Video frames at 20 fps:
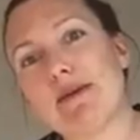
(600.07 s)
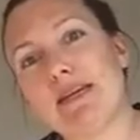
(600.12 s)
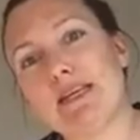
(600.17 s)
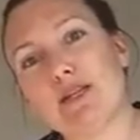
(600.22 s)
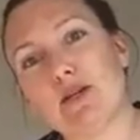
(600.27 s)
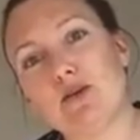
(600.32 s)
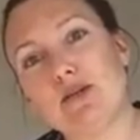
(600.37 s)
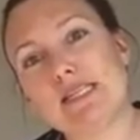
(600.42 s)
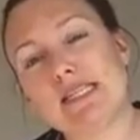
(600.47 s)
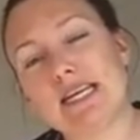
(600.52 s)
be
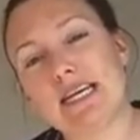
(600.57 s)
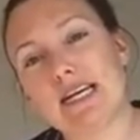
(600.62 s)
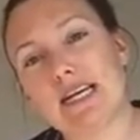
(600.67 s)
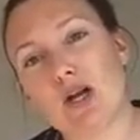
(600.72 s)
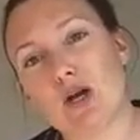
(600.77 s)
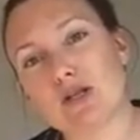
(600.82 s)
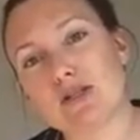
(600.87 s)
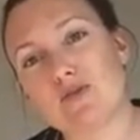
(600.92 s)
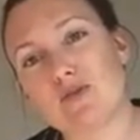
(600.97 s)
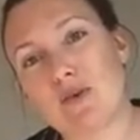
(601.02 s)
losing a
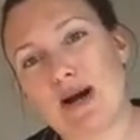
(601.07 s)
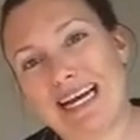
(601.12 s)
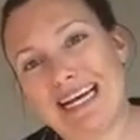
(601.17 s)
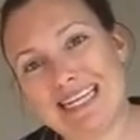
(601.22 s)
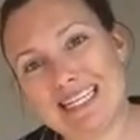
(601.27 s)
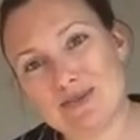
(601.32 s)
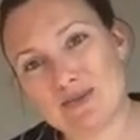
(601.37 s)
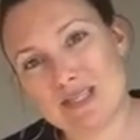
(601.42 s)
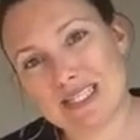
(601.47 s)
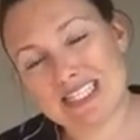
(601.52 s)
lot of
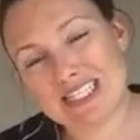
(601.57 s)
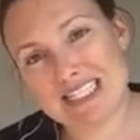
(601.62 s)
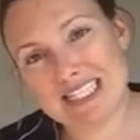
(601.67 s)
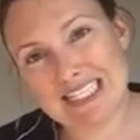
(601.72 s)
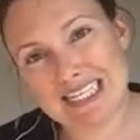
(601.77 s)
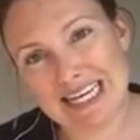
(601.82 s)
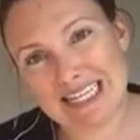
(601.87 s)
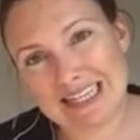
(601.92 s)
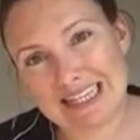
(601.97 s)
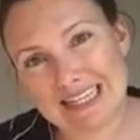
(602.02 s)
weight, which
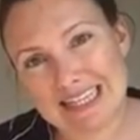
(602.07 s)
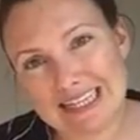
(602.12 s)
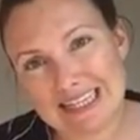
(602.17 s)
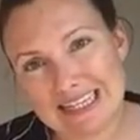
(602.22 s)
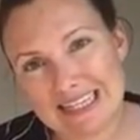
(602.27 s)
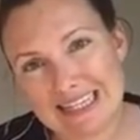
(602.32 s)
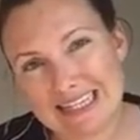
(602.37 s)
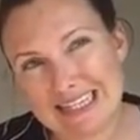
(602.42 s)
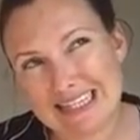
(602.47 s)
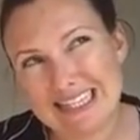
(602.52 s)

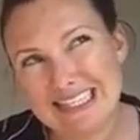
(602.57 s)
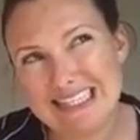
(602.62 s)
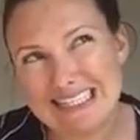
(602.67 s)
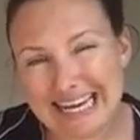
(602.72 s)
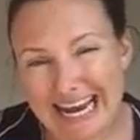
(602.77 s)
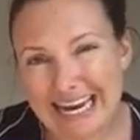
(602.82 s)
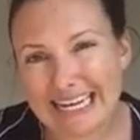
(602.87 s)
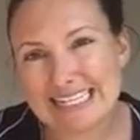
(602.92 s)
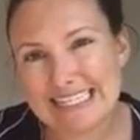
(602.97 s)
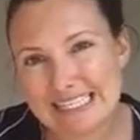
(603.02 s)

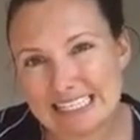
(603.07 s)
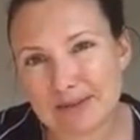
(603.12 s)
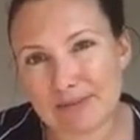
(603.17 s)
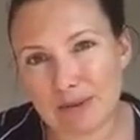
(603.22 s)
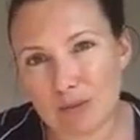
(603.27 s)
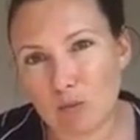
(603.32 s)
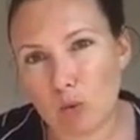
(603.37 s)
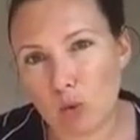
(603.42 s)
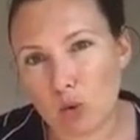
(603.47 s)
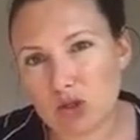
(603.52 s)
tends to
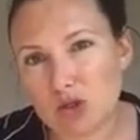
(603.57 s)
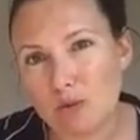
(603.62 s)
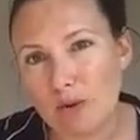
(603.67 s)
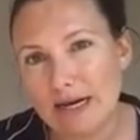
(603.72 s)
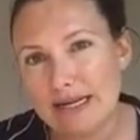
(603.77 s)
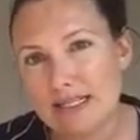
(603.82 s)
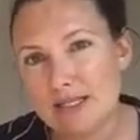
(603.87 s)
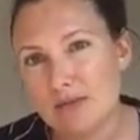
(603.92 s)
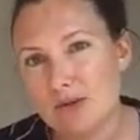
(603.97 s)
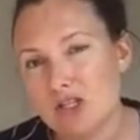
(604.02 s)
be water
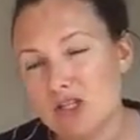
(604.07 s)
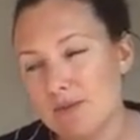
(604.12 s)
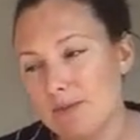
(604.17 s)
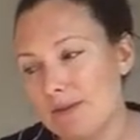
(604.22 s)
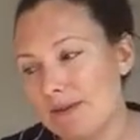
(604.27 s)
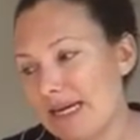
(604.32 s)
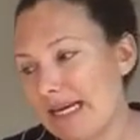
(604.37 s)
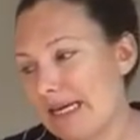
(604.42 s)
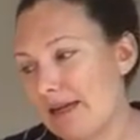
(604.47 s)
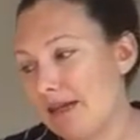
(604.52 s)
weight, especially
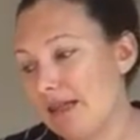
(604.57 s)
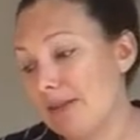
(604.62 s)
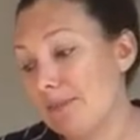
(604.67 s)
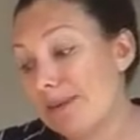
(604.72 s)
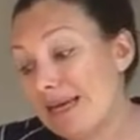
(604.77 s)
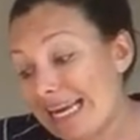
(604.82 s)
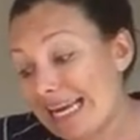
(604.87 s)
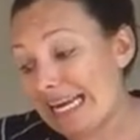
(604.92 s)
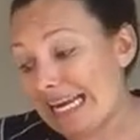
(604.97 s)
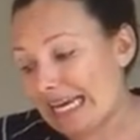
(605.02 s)
in the
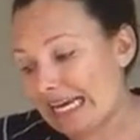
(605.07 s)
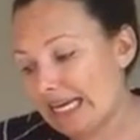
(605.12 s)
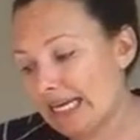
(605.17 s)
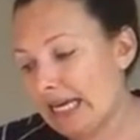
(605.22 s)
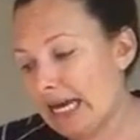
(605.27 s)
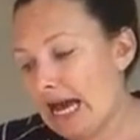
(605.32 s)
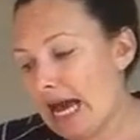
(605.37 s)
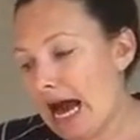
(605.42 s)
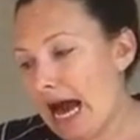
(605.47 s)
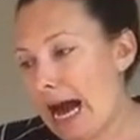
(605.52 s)

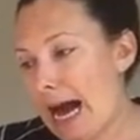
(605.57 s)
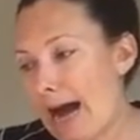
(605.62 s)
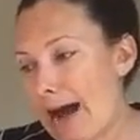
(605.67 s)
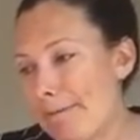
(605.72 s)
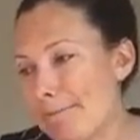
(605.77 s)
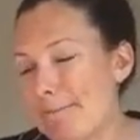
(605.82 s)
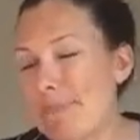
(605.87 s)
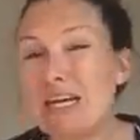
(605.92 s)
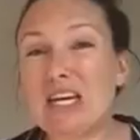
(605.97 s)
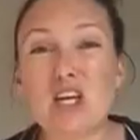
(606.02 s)
beginning,
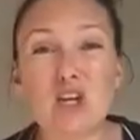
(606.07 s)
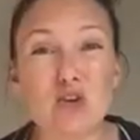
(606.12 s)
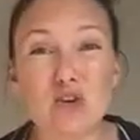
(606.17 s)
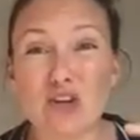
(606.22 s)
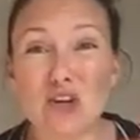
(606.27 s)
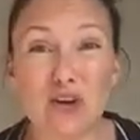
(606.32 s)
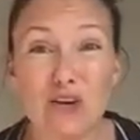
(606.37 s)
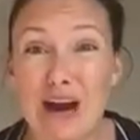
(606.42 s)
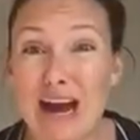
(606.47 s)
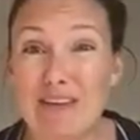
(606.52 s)
but
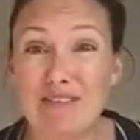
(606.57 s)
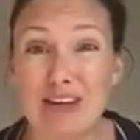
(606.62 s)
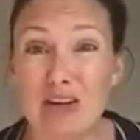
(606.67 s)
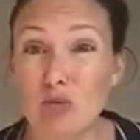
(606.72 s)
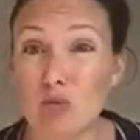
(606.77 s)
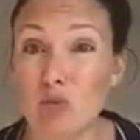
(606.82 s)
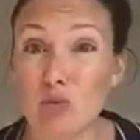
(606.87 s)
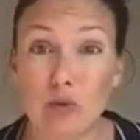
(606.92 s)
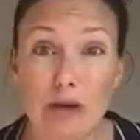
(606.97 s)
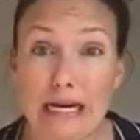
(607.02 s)
you're
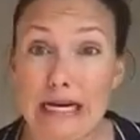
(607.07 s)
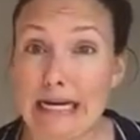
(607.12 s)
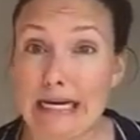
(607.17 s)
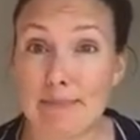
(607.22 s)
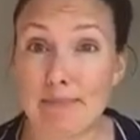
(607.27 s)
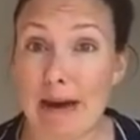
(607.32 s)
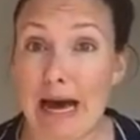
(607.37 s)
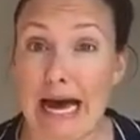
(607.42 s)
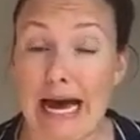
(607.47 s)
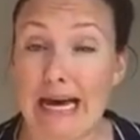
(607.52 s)
having really
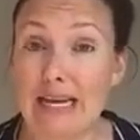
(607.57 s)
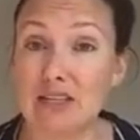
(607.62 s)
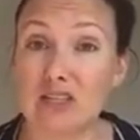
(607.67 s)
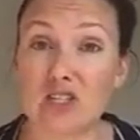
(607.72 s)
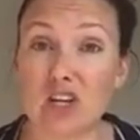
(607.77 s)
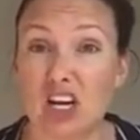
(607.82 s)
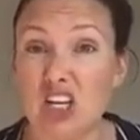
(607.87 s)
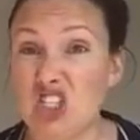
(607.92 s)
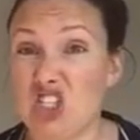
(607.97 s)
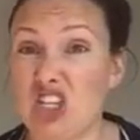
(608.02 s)
bad
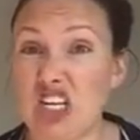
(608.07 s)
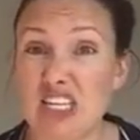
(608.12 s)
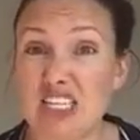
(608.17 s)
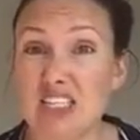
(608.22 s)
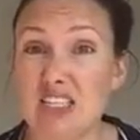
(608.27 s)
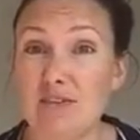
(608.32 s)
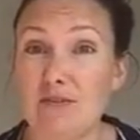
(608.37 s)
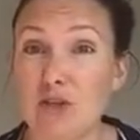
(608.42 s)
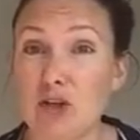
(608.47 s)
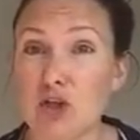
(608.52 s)

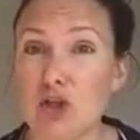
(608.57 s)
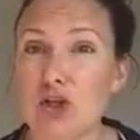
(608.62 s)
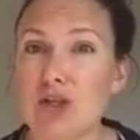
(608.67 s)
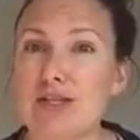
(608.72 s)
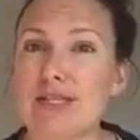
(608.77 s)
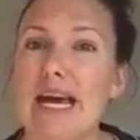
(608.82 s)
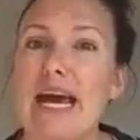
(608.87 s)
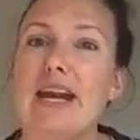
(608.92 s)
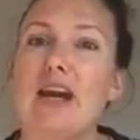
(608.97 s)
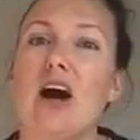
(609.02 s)
digestive
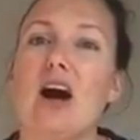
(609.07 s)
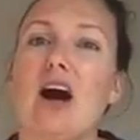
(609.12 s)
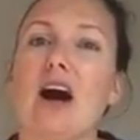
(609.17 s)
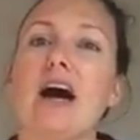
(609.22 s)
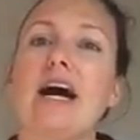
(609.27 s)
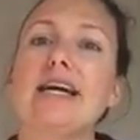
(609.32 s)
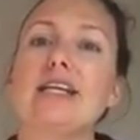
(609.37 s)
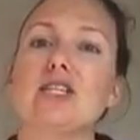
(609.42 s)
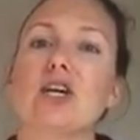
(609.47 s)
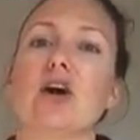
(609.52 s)
issues, and
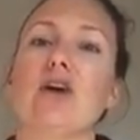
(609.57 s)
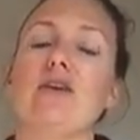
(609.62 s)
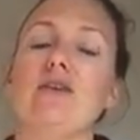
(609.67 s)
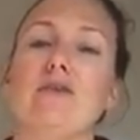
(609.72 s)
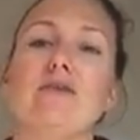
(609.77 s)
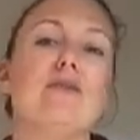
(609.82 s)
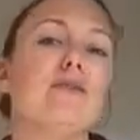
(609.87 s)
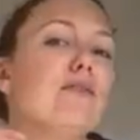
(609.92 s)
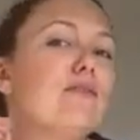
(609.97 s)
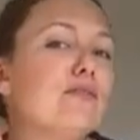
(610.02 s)
I don't
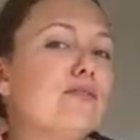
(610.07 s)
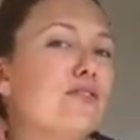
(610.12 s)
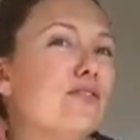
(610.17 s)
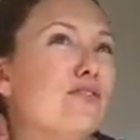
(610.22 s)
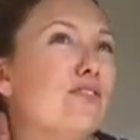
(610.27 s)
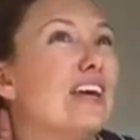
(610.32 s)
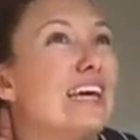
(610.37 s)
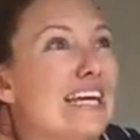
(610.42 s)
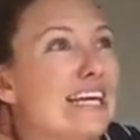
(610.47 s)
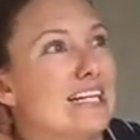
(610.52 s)

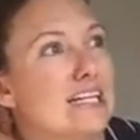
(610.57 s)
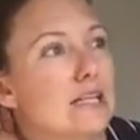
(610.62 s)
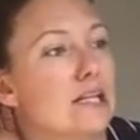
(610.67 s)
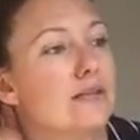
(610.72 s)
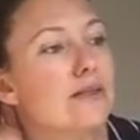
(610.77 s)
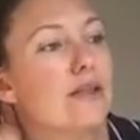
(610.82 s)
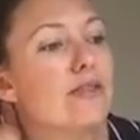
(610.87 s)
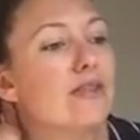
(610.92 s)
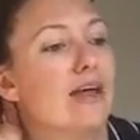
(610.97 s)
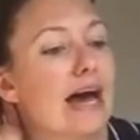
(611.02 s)
feel
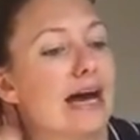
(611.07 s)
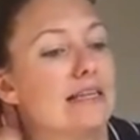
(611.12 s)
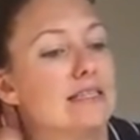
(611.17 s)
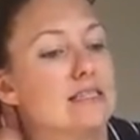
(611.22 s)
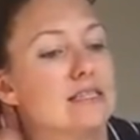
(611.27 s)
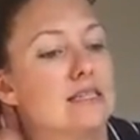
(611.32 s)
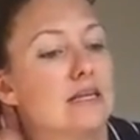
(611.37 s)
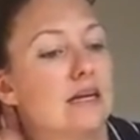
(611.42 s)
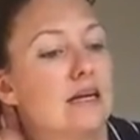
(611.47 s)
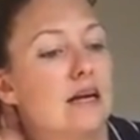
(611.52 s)
that
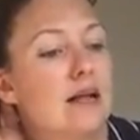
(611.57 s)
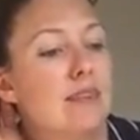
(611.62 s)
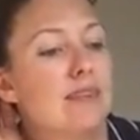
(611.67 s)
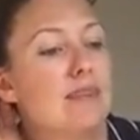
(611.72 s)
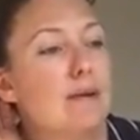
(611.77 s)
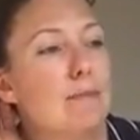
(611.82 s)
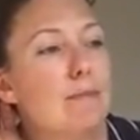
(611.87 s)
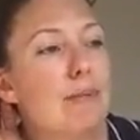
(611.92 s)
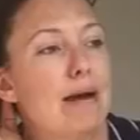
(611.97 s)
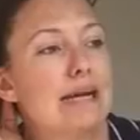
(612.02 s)
that's
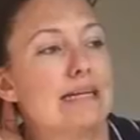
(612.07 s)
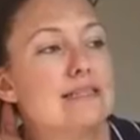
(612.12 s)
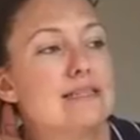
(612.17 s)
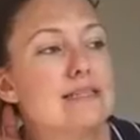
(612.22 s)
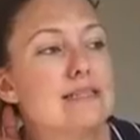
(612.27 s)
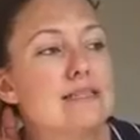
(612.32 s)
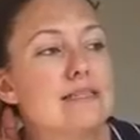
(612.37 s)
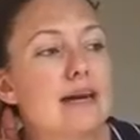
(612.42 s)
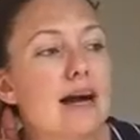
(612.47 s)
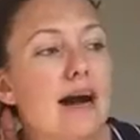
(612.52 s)
the
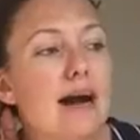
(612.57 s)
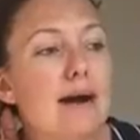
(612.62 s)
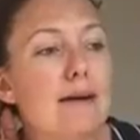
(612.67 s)
best,